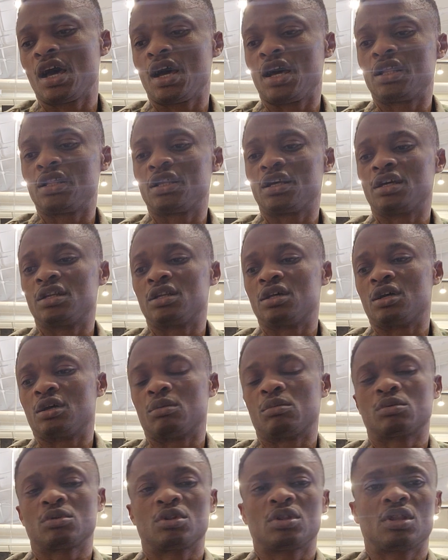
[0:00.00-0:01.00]
And
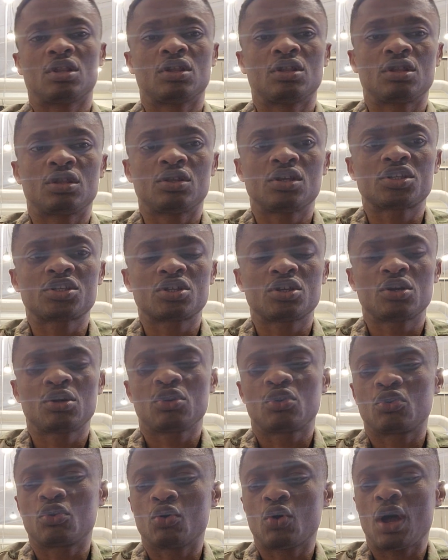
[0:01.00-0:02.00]
then just
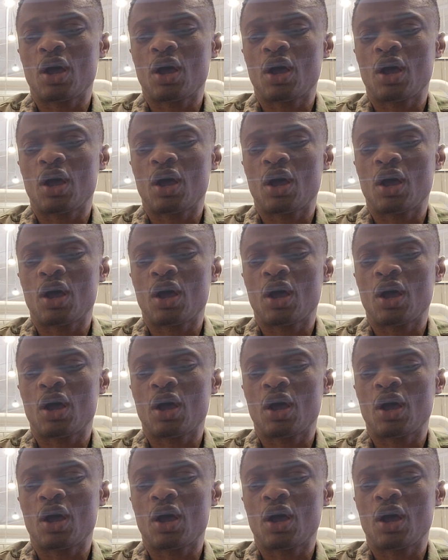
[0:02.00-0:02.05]
so